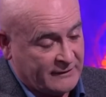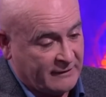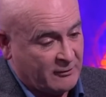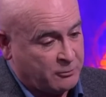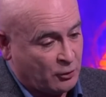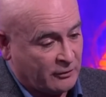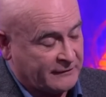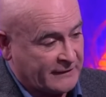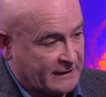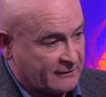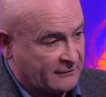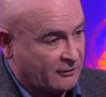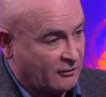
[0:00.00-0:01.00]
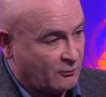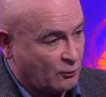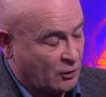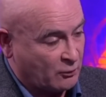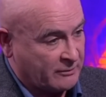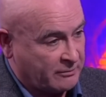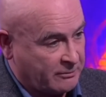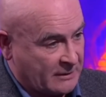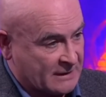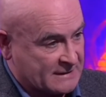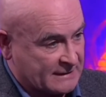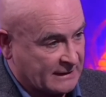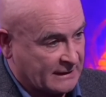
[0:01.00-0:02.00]
We have never put a figure on what we're
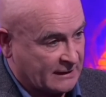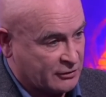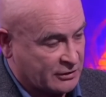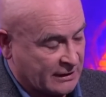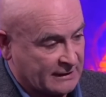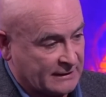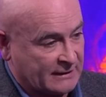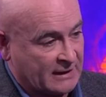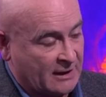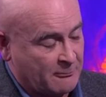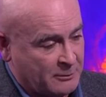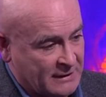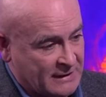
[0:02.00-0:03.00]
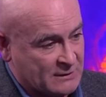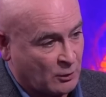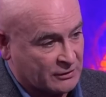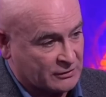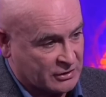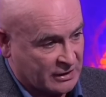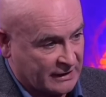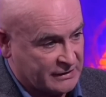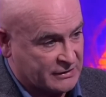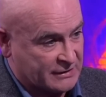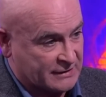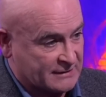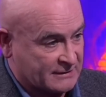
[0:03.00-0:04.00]
prepared to negotiate. The companies want
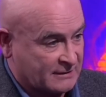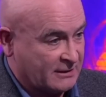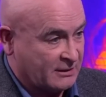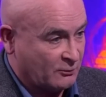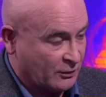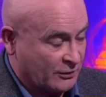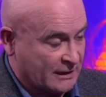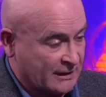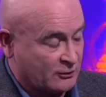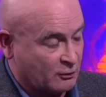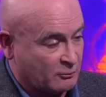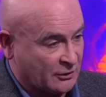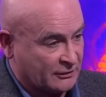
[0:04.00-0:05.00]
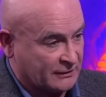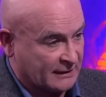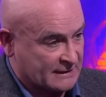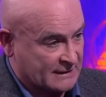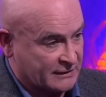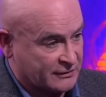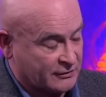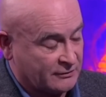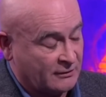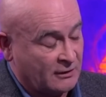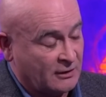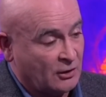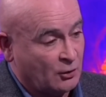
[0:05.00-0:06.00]
changes, what they call
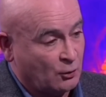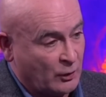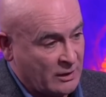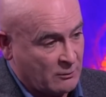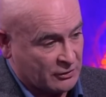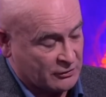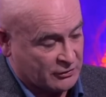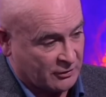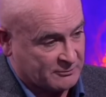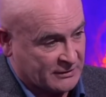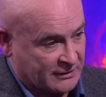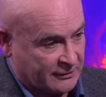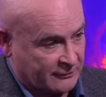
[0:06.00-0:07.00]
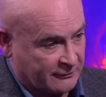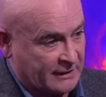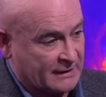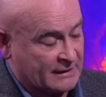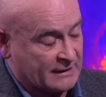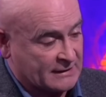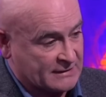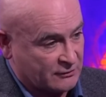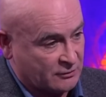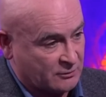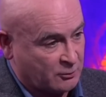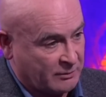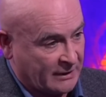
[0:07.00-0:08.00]
modernisation. We want job security and a
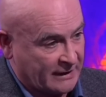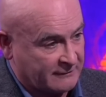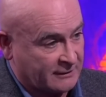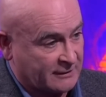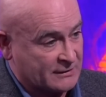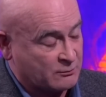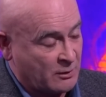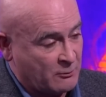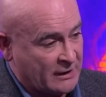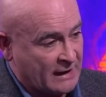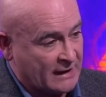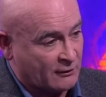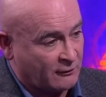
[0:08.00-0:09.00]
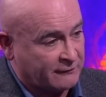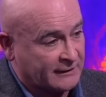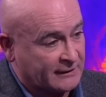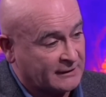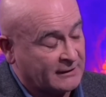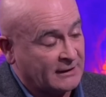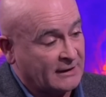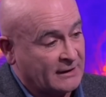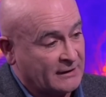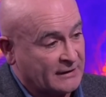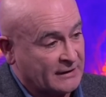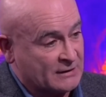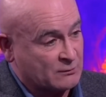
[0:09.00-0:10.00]
suitable pay rise. When we get an offer
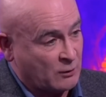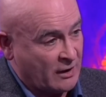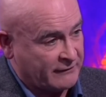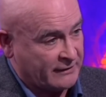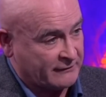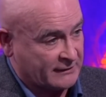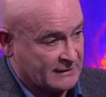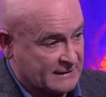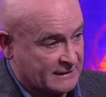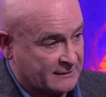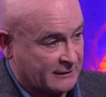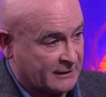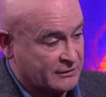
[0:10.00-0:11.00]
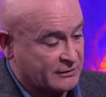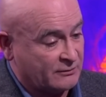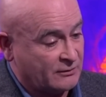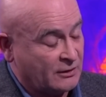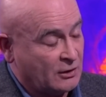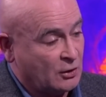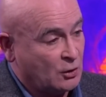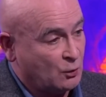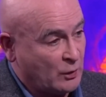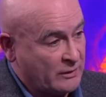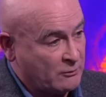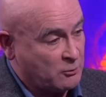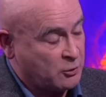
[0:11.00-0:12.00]
that is worthy of consideration,
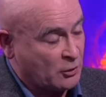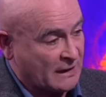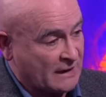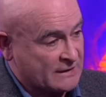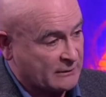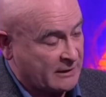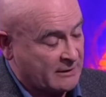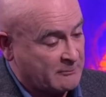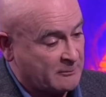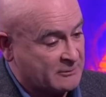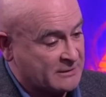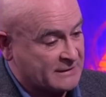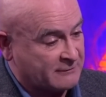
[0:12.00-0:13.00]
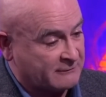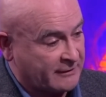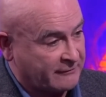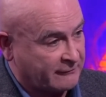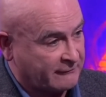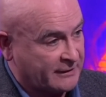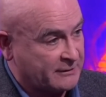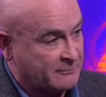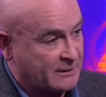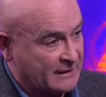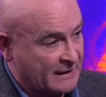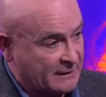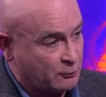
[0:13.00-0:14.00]
we will put that to our members in a
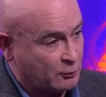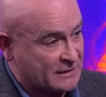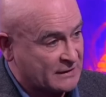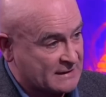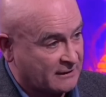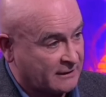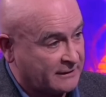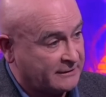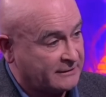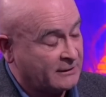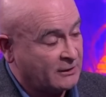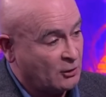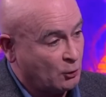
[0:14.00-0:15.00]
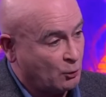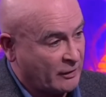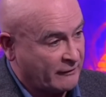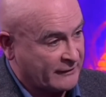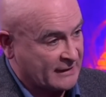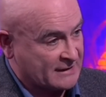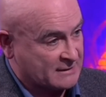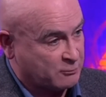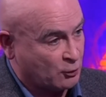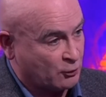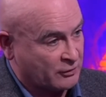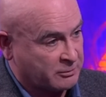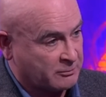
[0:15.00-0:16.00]
referendum and they will decide whether they
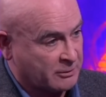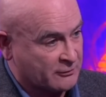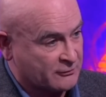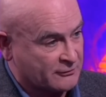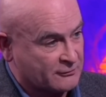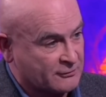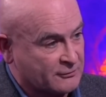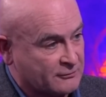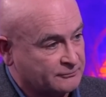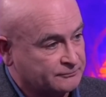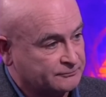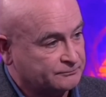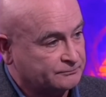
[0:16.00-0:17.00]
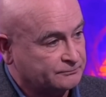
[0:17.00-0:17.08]
support the proposals.